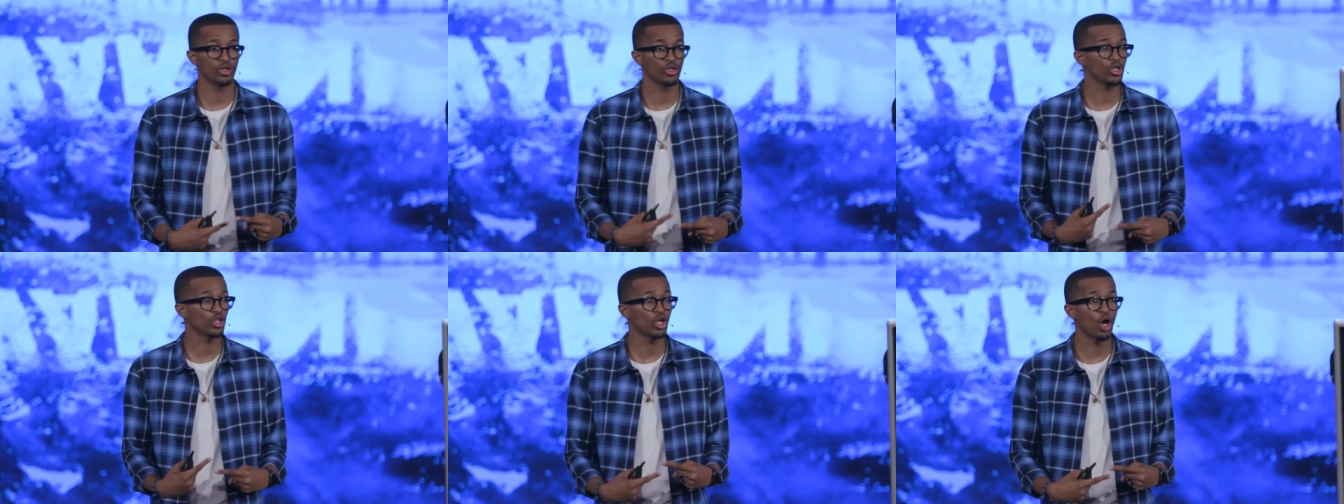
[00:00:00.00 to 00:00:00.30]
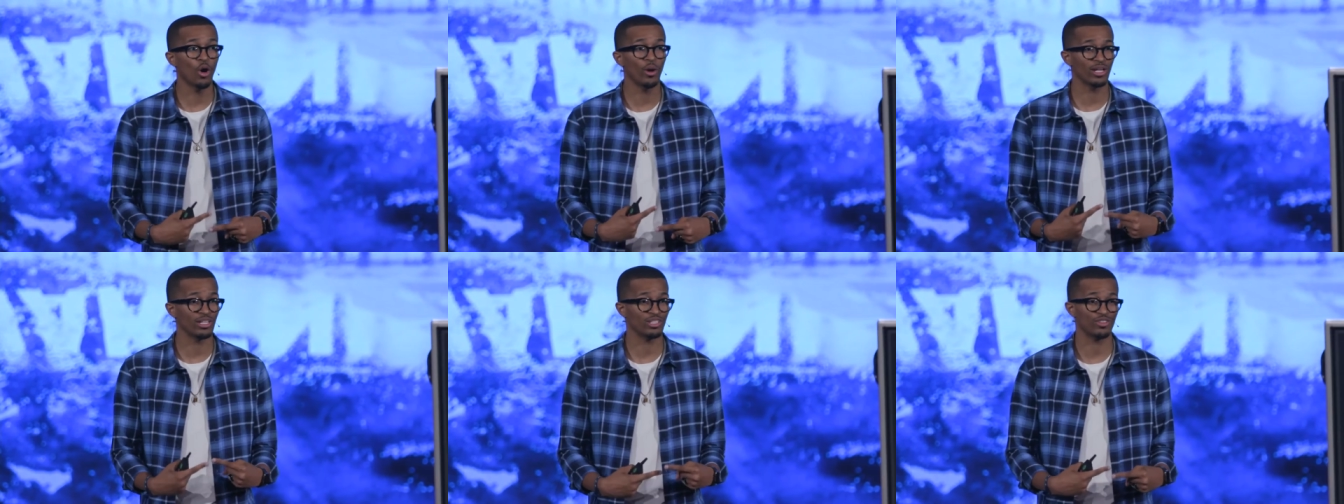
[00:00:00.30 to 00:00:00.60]
You're
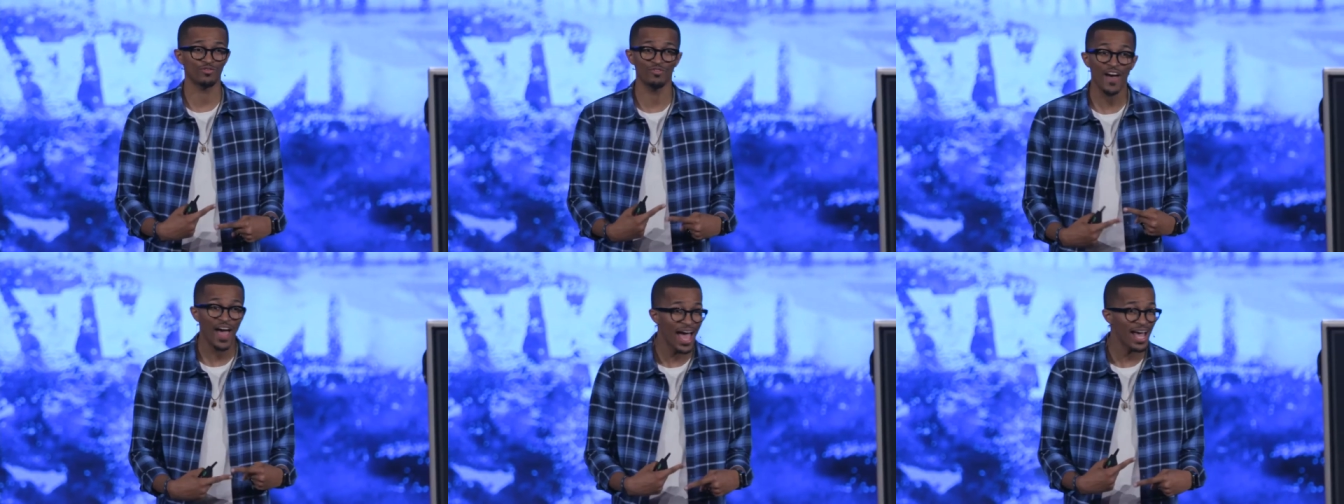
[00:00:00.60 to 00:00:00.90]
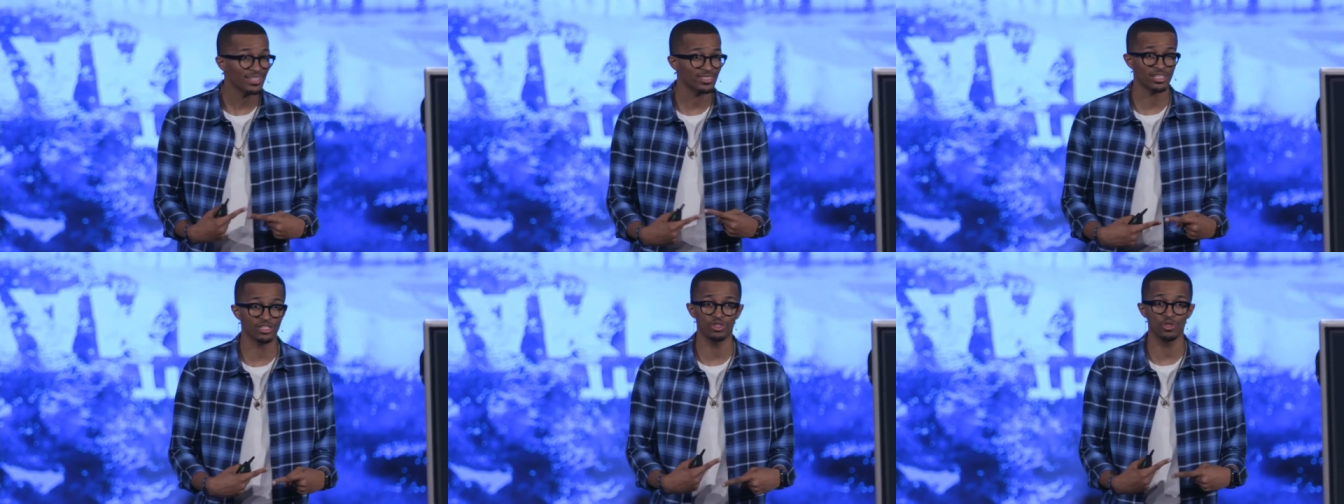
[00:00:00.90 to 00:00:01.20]
going as
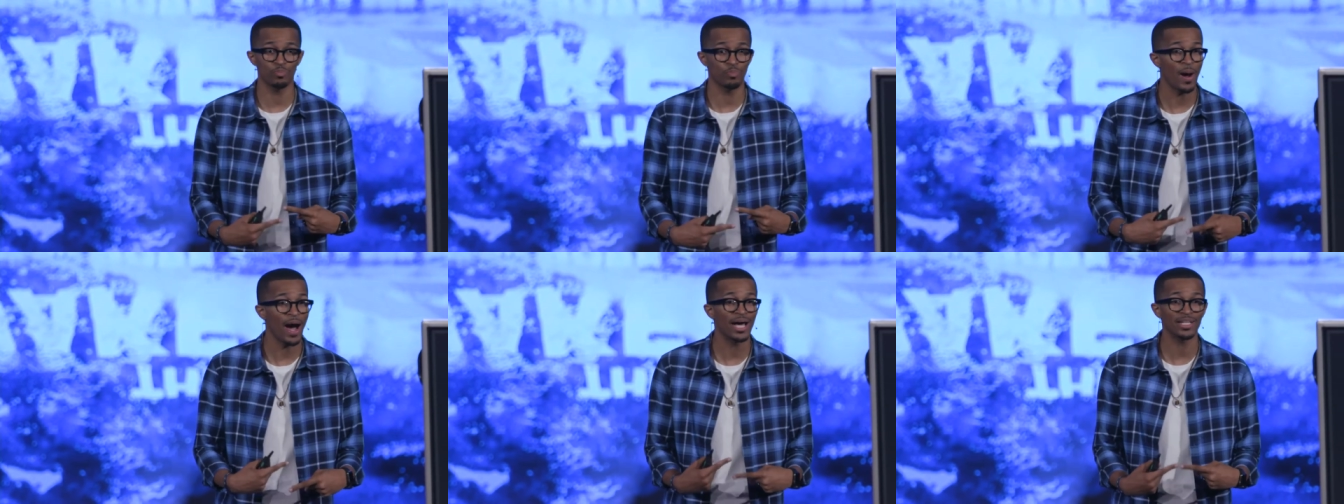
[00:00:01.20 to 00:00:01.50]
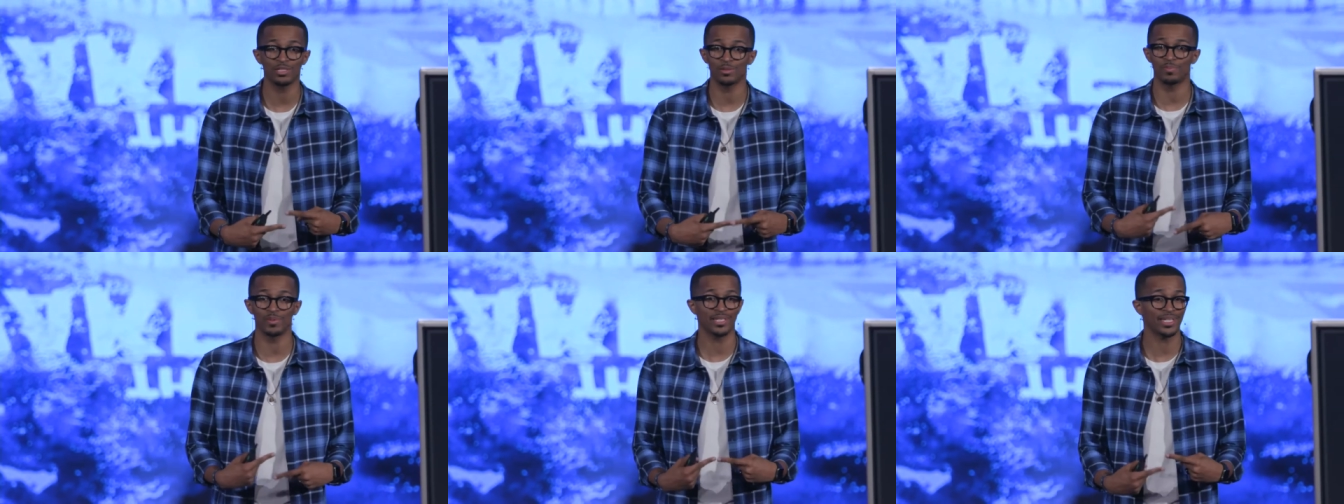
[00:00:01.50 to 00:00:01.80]
fast as you
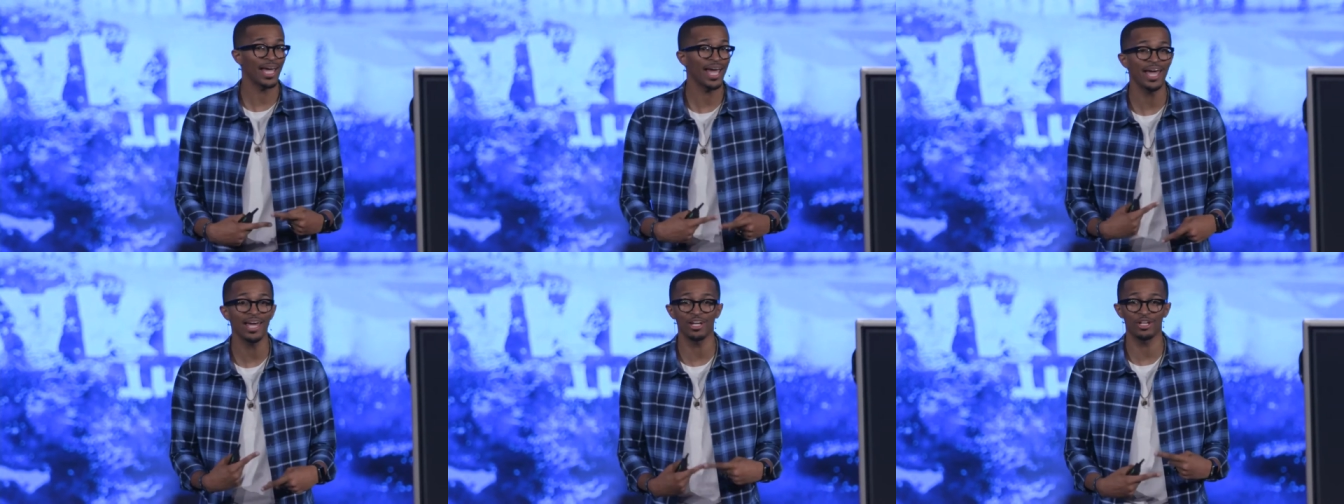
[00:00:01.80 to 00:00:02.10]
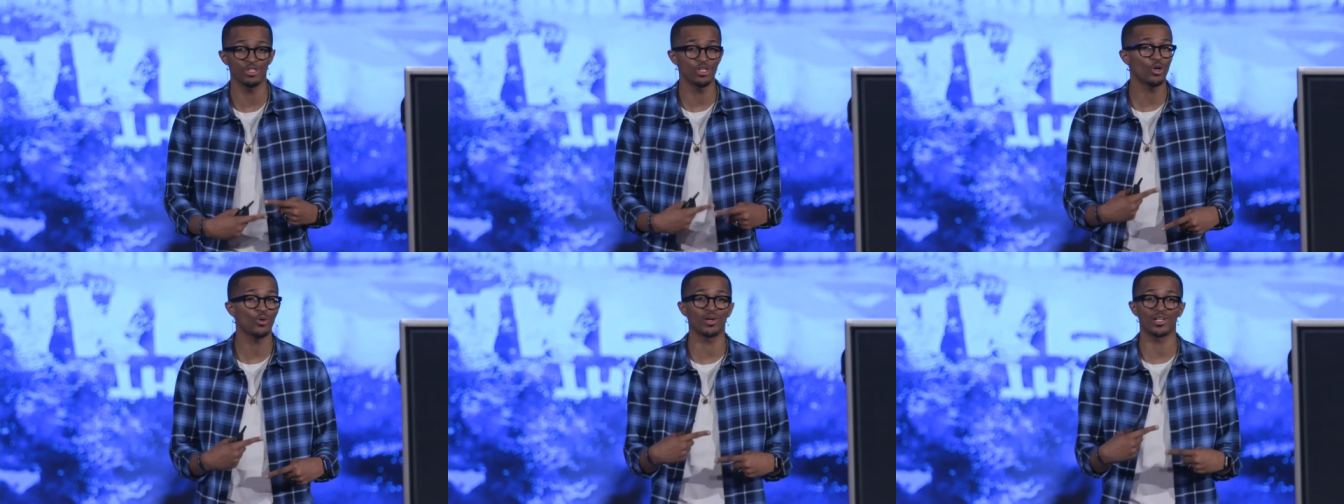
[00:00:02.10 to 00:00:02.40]
possibly can
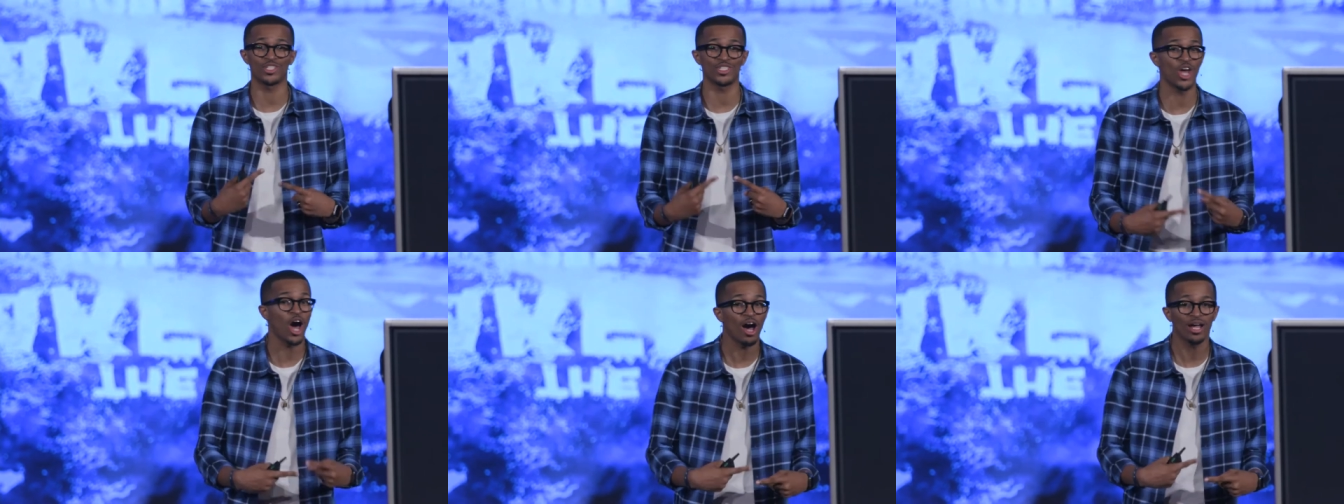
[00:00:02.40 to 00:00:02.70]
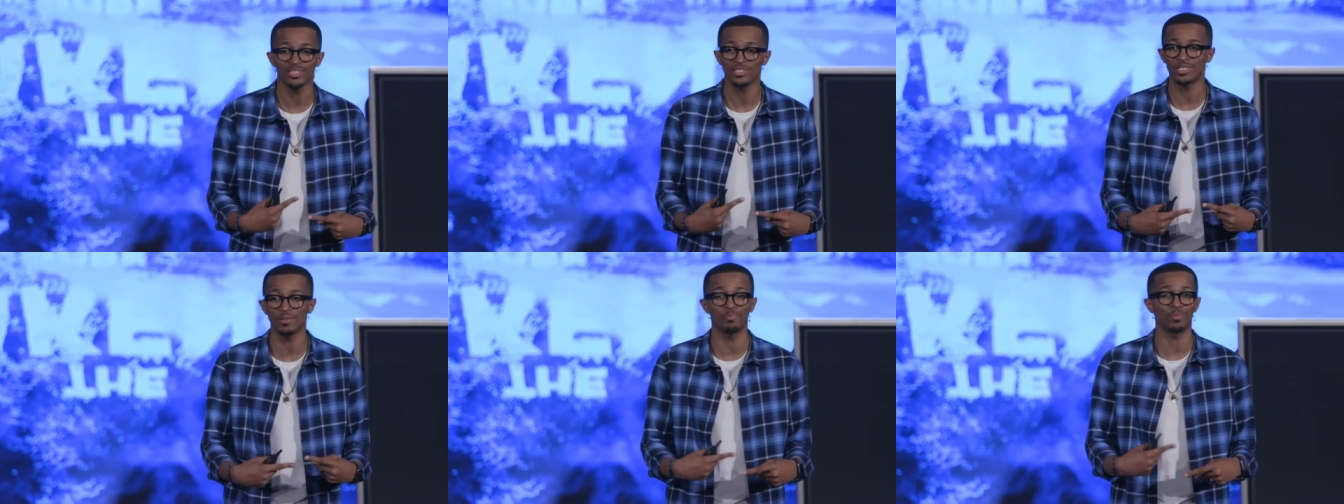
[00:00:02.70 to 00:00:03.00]
and you're
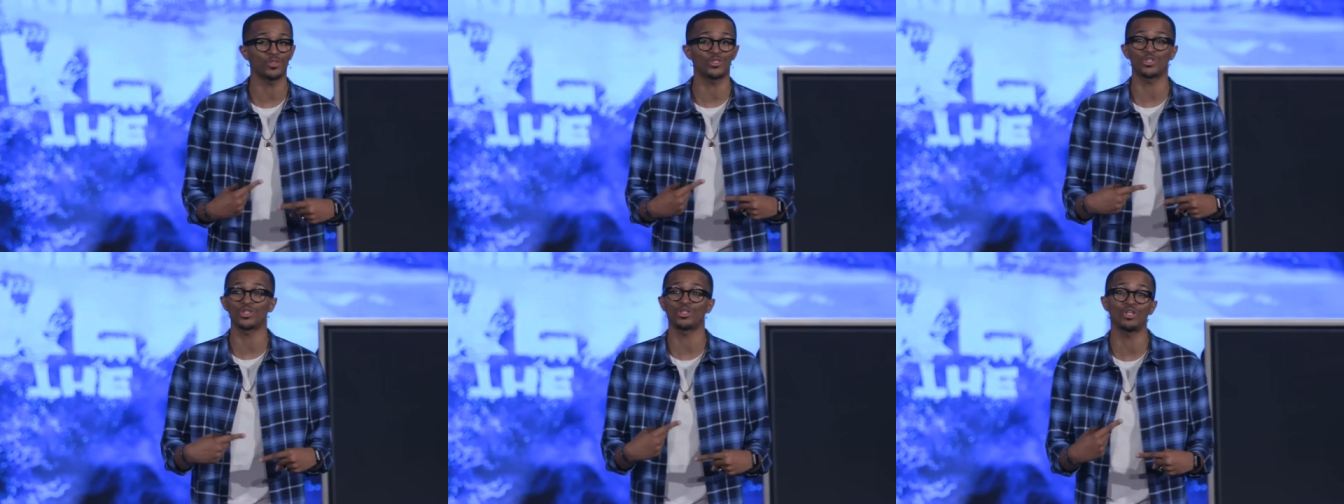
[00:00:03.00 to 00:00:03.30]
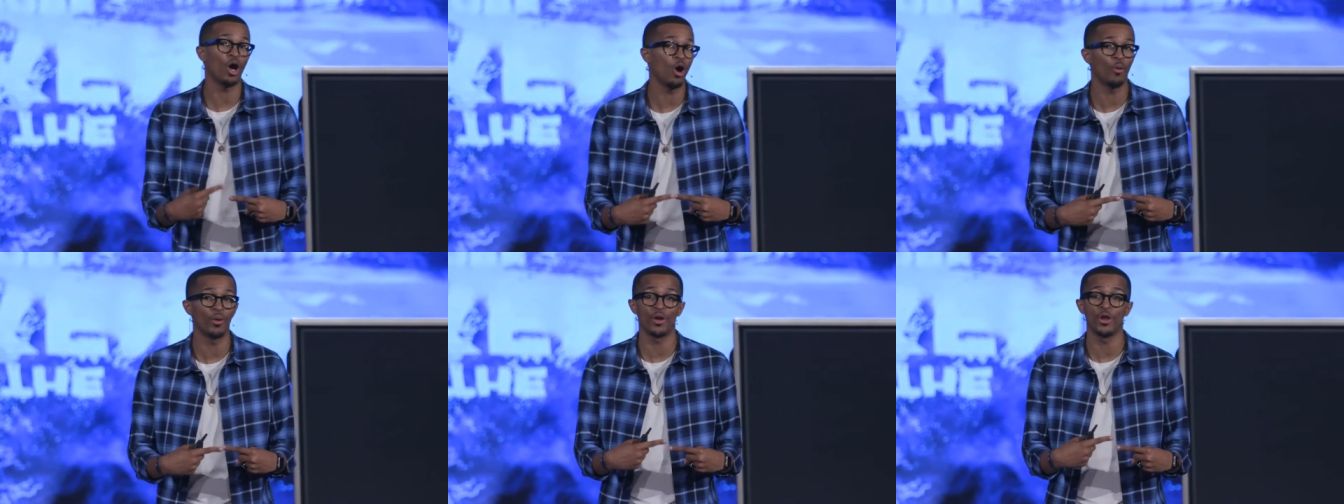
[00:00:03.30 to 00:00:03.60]
exhausted, but you're
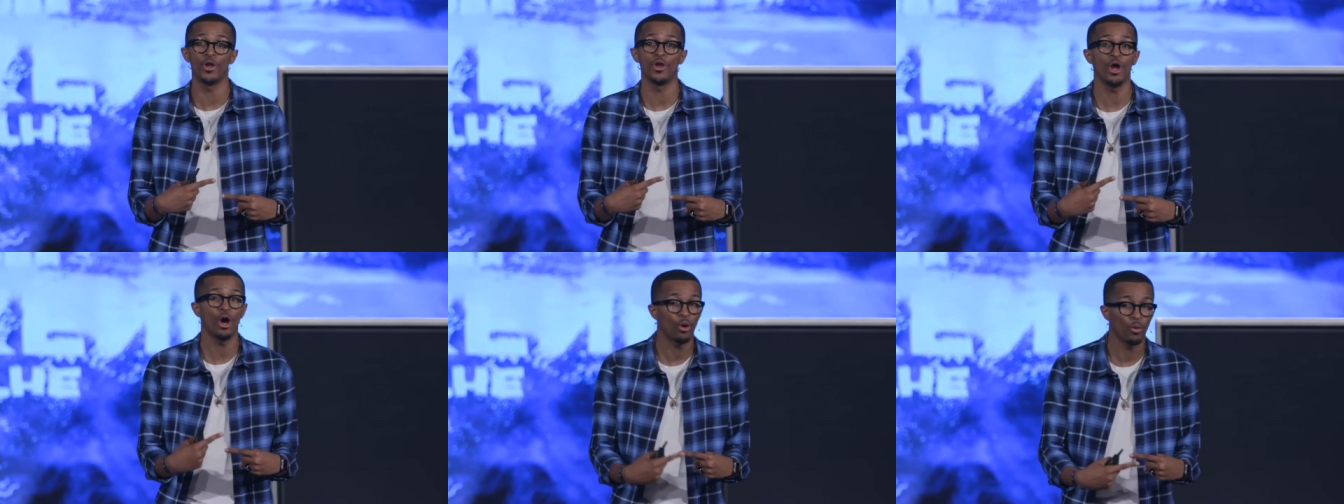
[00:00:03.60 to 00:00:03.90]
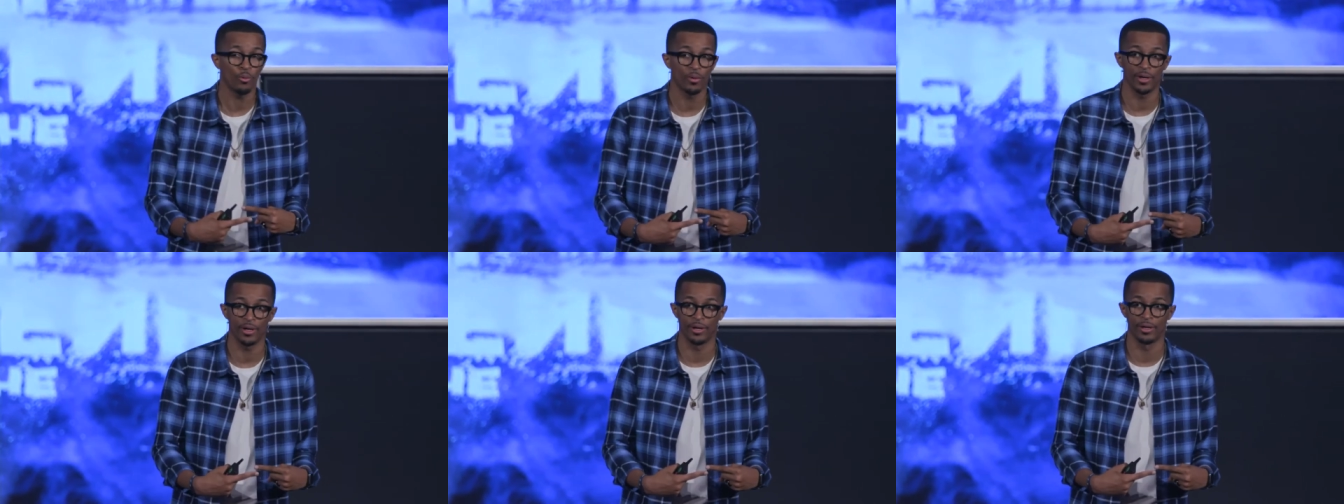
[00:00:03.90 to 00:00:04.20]
going
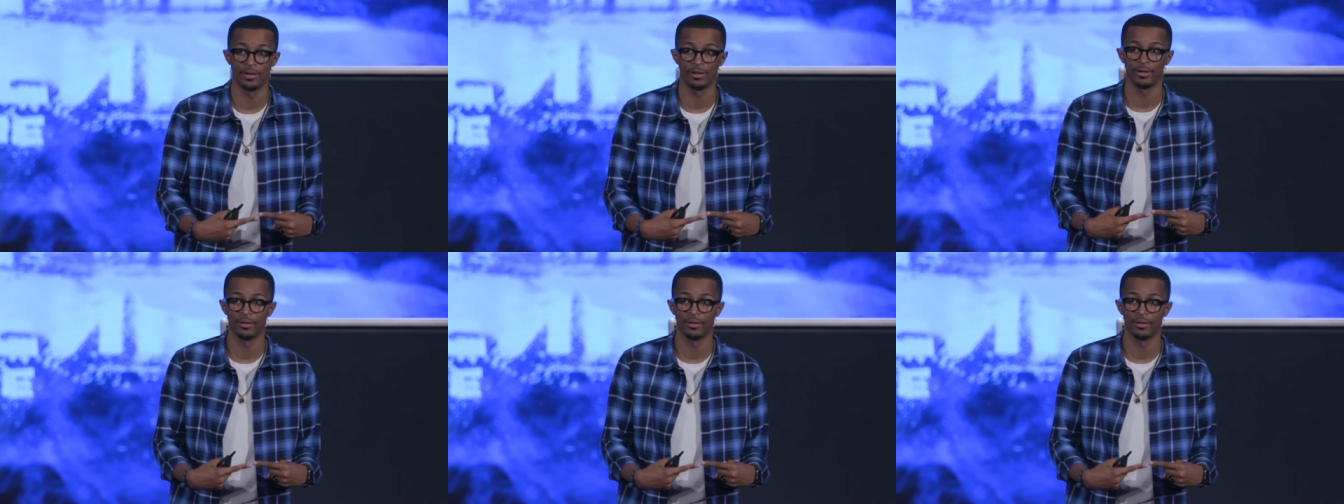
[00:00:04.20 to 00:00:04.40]
nowhere.